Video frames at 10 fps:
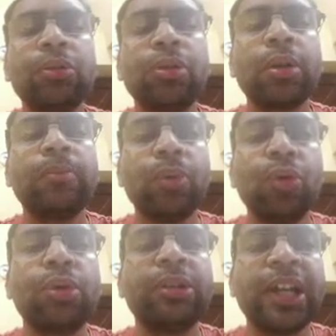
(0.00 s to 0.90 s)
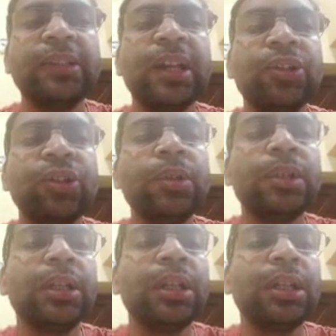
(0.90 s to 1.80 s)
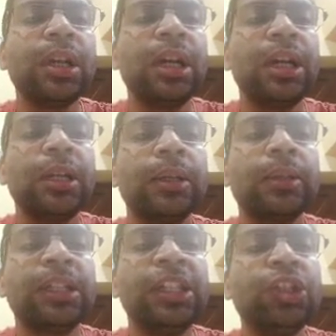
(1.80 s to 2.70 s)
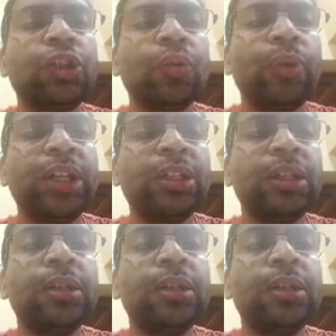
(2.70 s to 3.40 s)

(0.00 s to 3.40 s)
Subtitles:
two or more transactions are each waiting